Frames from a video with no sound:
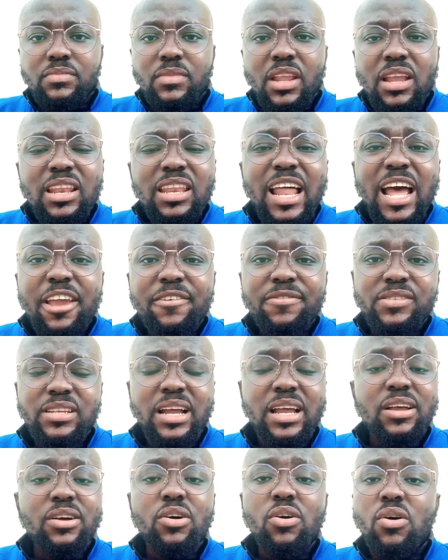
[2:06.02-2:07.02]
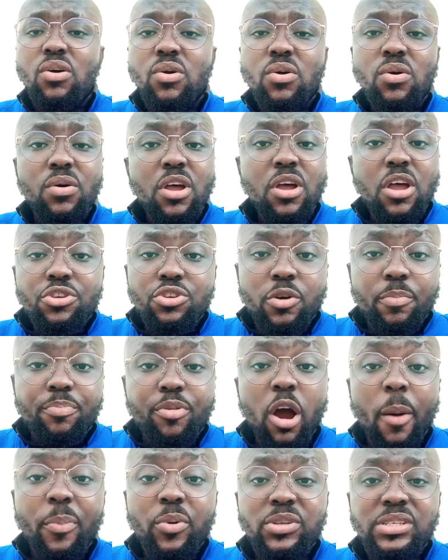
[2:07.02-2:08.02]
lifestyle or your
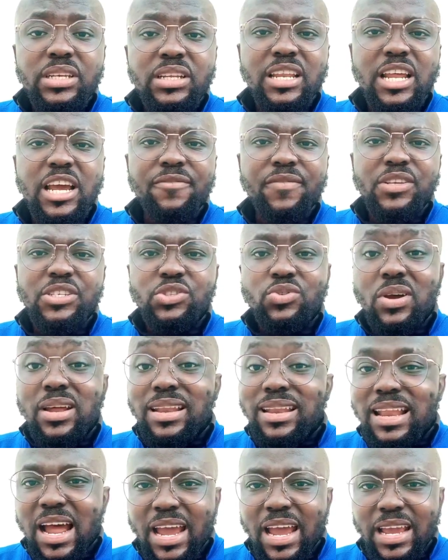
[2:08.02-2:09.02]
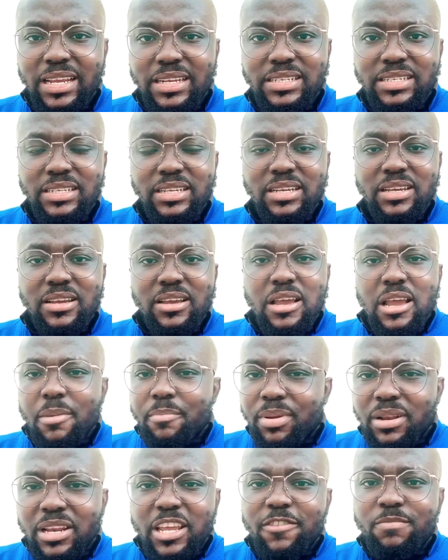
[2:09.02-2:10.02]
purpose in life is not aligned,
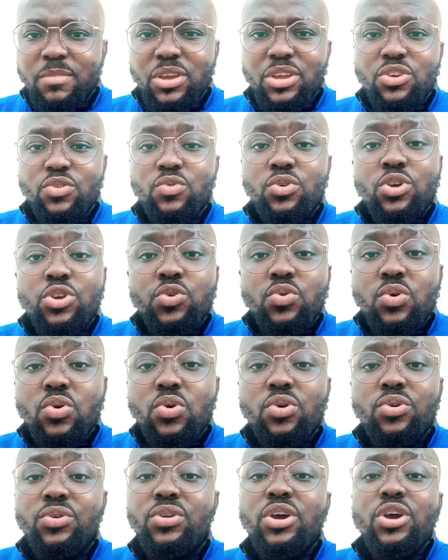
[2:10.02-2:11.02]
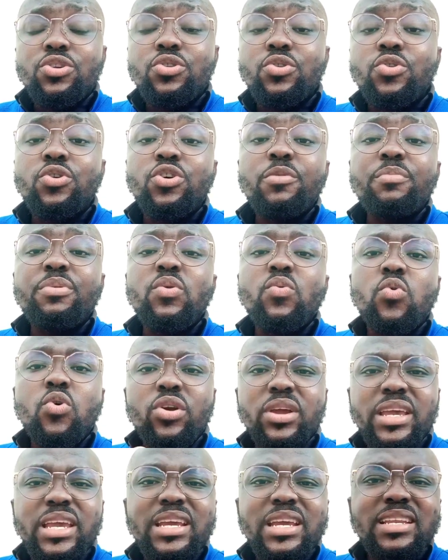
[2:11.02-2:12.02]
believe me, you're going to be
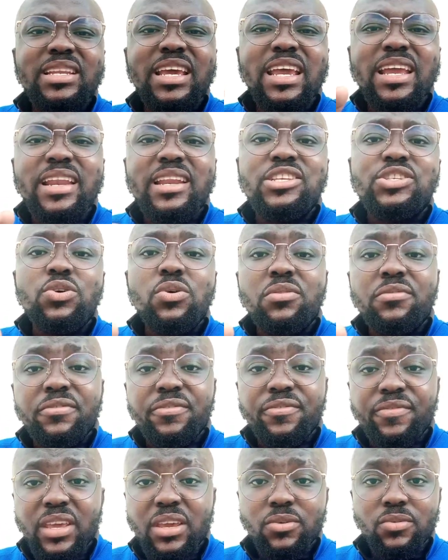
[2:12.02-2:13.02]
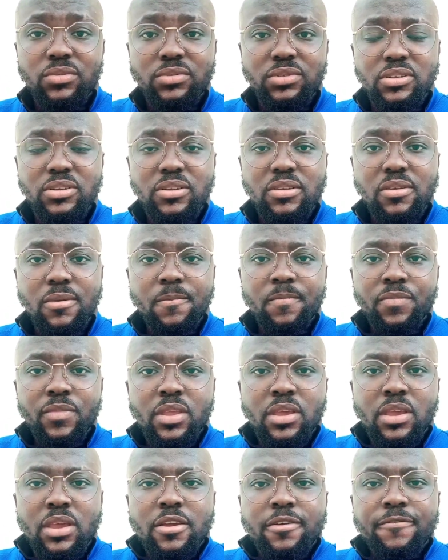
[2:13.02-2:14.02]
working in his own field.
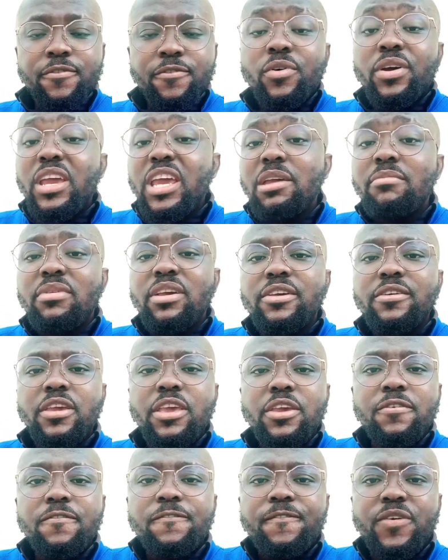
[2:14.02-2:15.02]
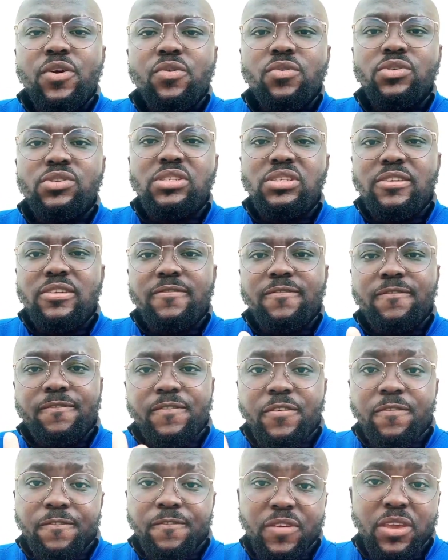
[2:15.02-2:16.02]
For him, he feels
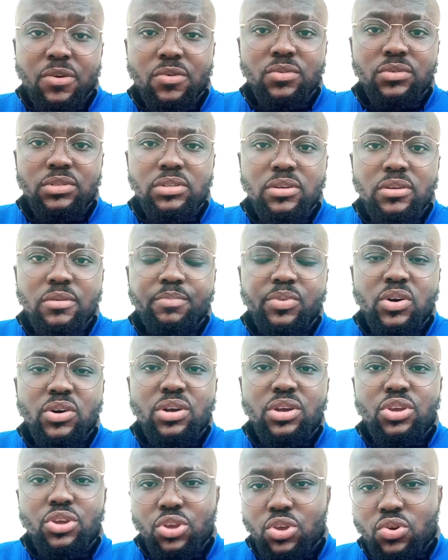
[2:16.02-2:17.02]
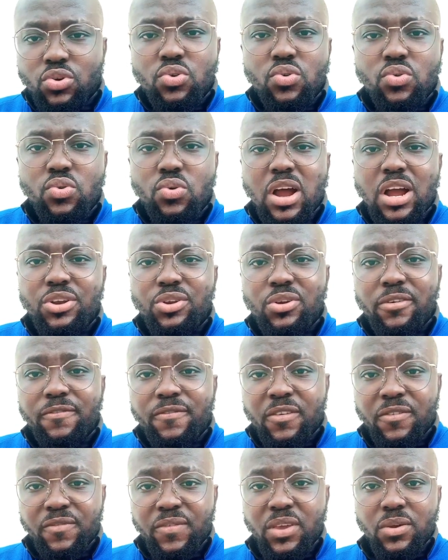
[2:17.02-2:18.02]
fulfilled, but you are
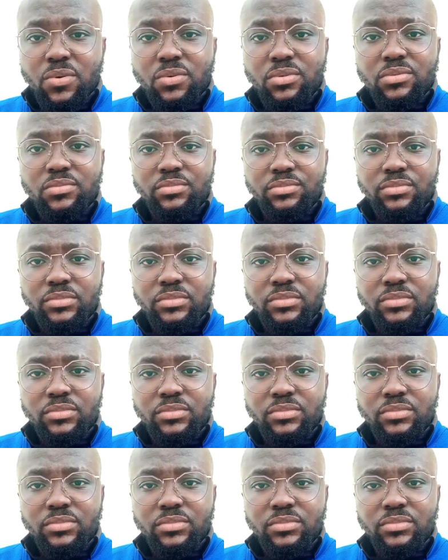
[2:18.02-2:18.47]
not fulfilled.